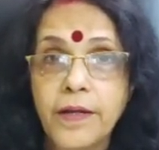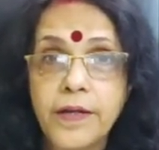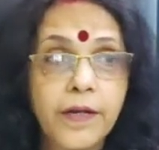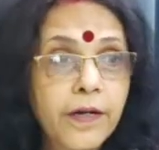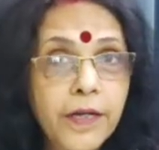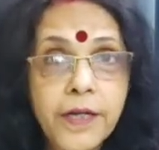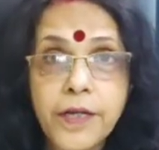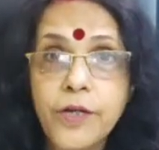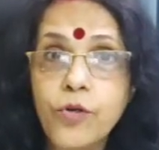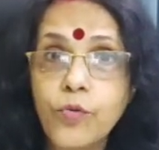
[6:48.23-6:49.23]
turn it
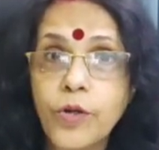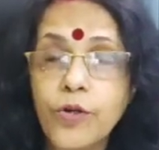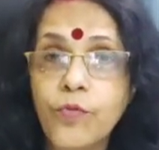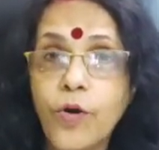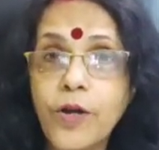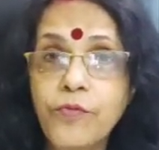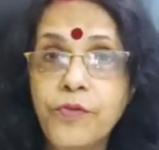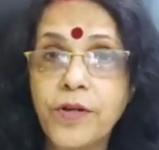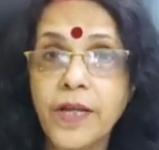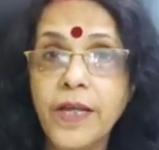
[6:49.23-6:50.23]
into a dwarf
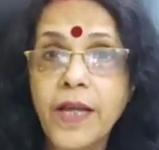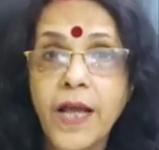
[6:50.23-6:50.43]
tree,